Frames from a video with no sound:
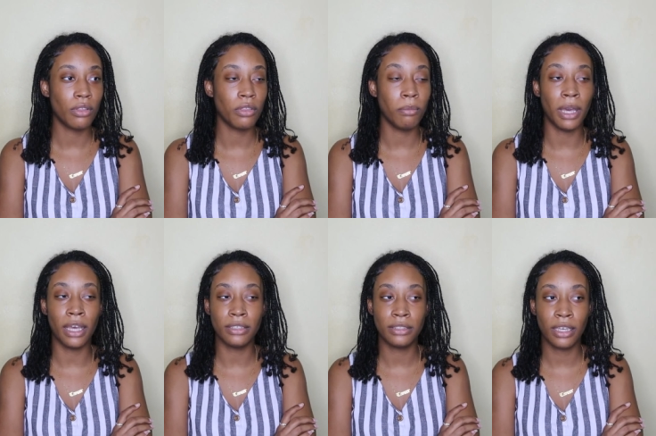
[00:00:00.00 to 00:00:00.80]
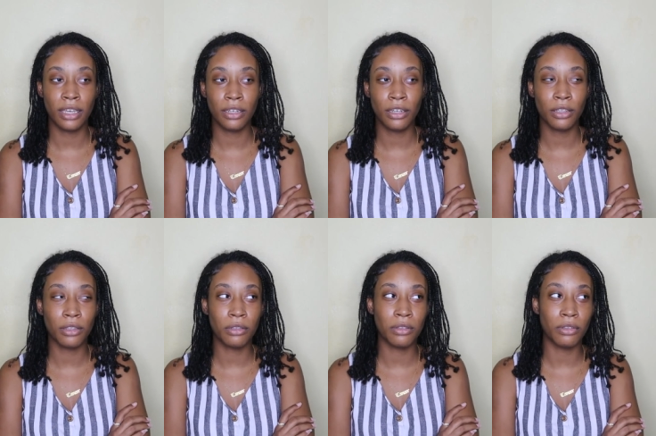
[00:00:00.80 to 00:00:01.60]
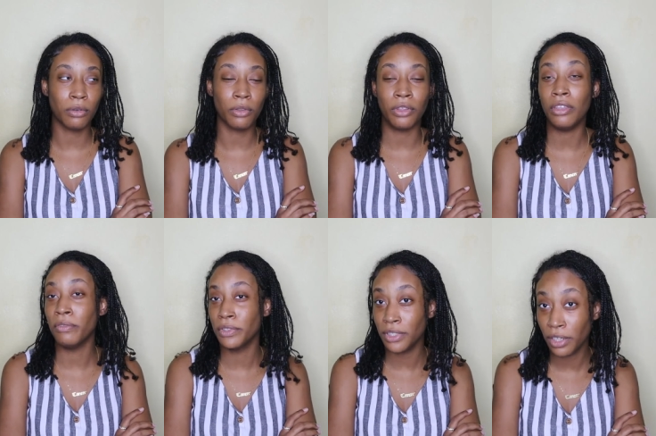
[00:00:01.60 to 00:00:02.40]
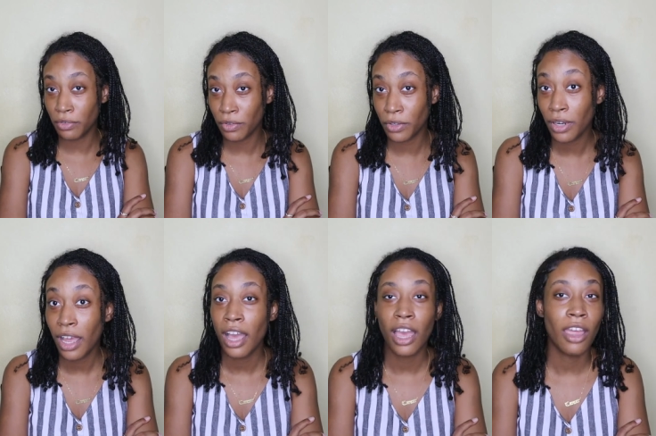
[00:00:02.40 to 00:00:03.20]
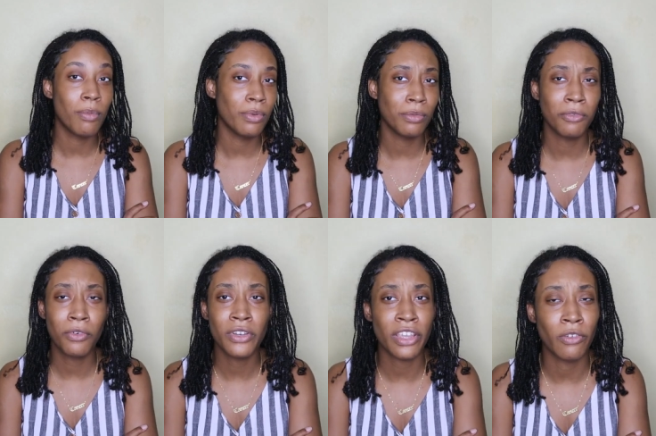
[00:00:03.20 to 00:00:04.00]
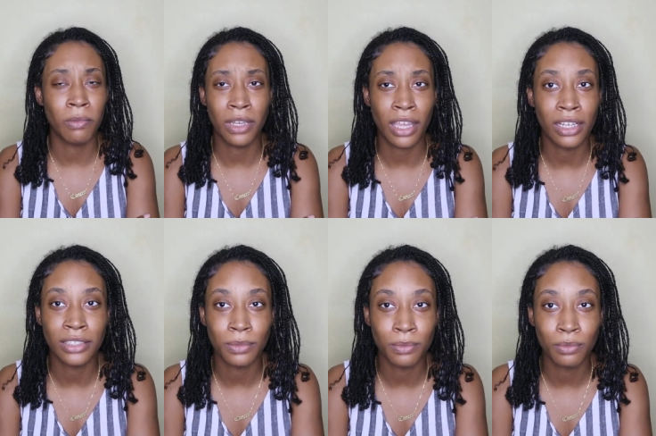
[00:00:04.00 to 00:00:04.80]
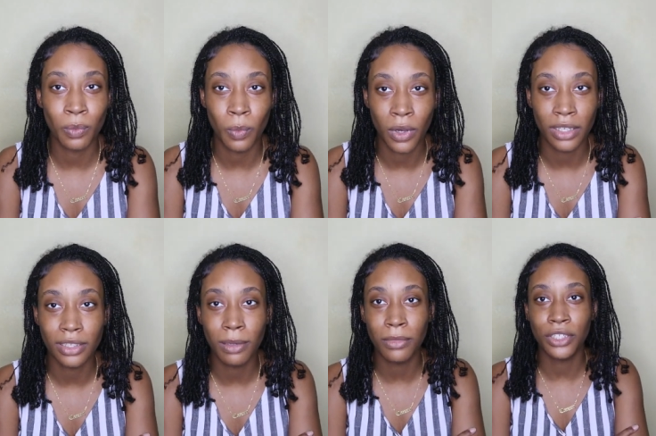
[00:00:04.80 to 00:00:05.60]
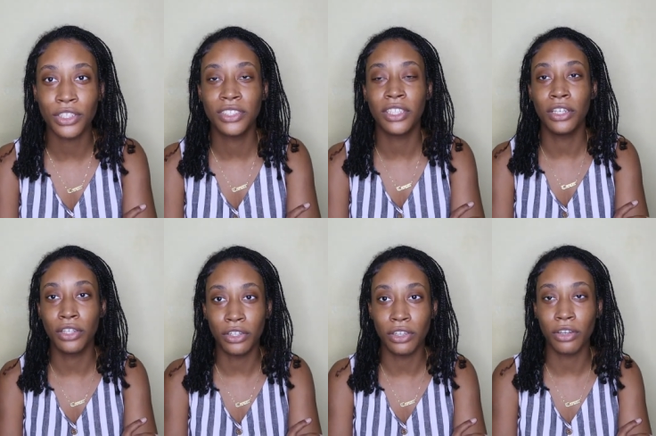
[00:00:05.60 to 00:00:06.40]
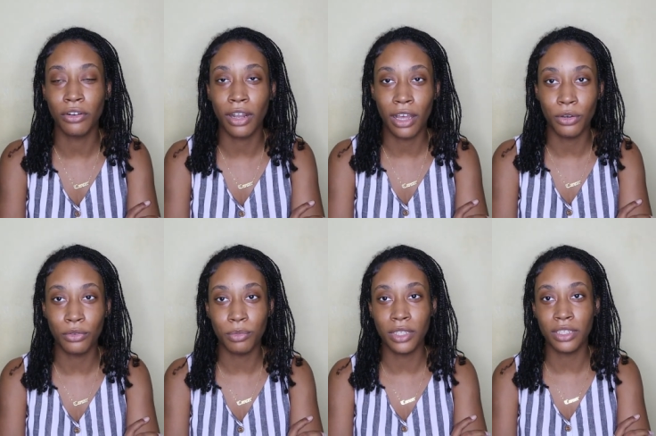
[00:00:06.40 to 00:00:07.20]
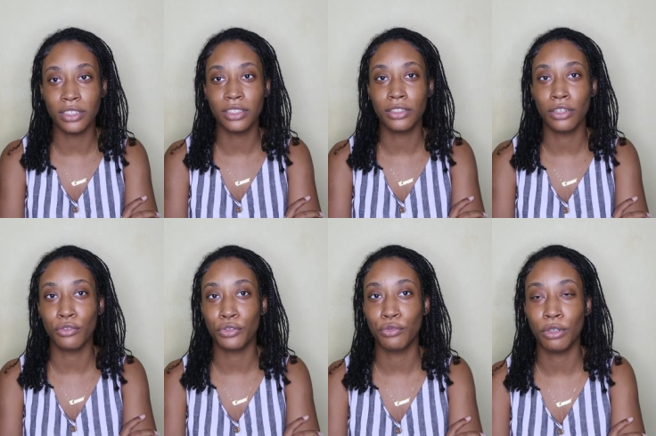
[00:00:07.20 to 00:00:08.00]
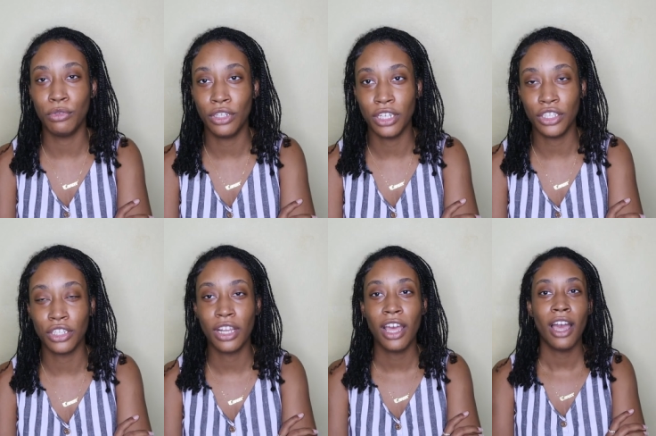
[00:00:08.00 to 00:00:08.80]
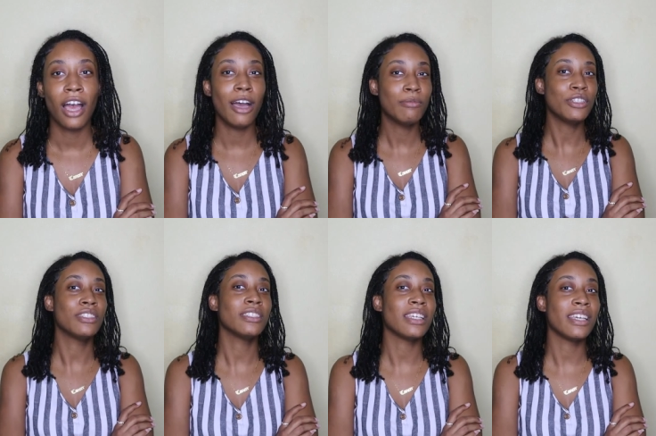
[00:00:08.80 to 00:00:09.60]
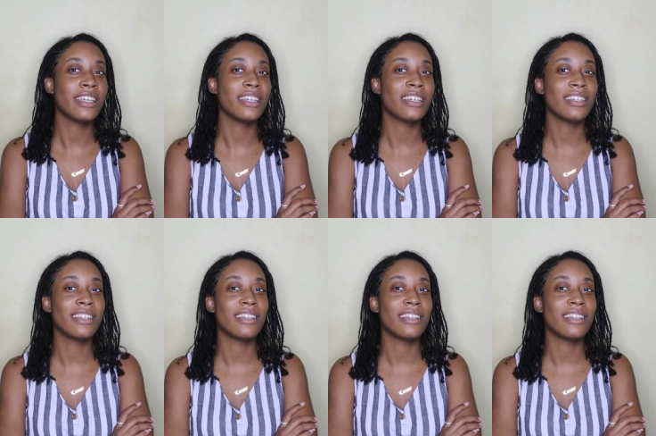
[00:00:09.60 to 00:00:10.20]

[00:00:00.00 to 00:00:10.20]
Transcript: the bad side or the evil side of her. Of course, everybody has one. I'm not just singling her out because of her reputation. I'm just like,